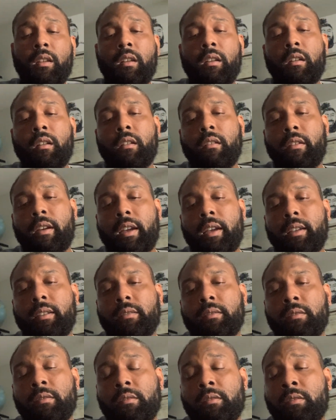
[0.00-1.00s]
All right.
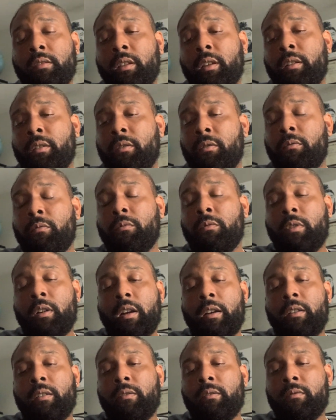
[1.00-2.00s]
So
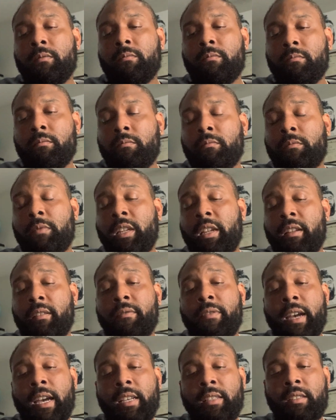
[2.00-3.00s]
the
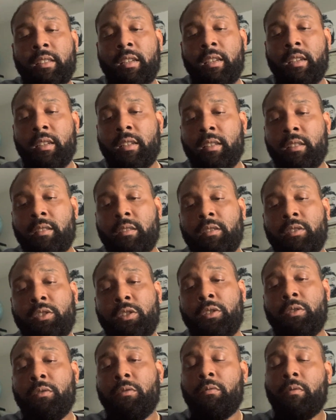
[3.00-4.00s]
advice is
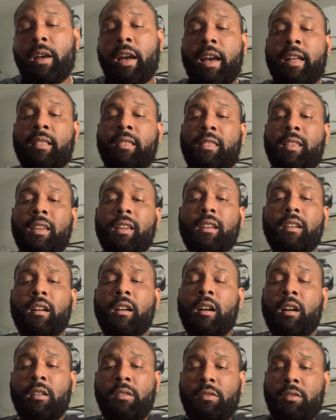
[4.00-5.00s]
to, I think,
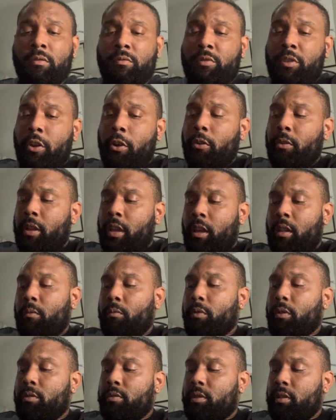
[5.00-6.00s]
also turn
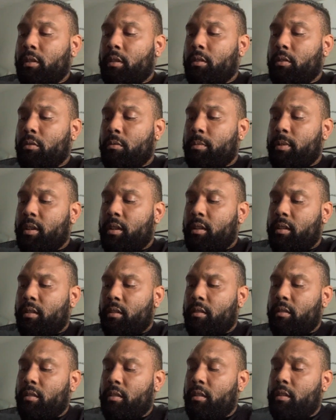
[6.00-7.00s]
inwards a little
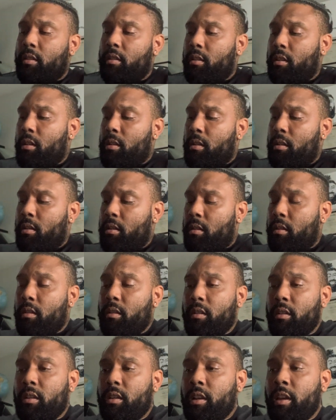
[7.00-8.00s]
bit.
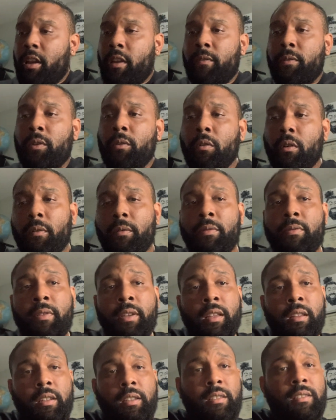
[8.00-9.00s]
If you are
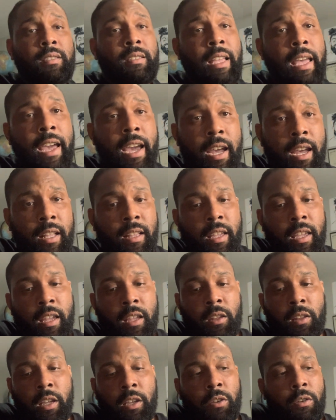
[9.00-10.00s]
feeling sad
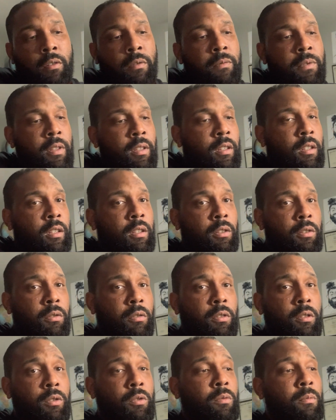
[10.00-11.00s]
and like you're feeling a little
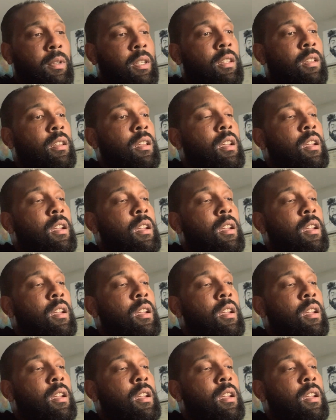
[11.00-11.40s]
gloomy,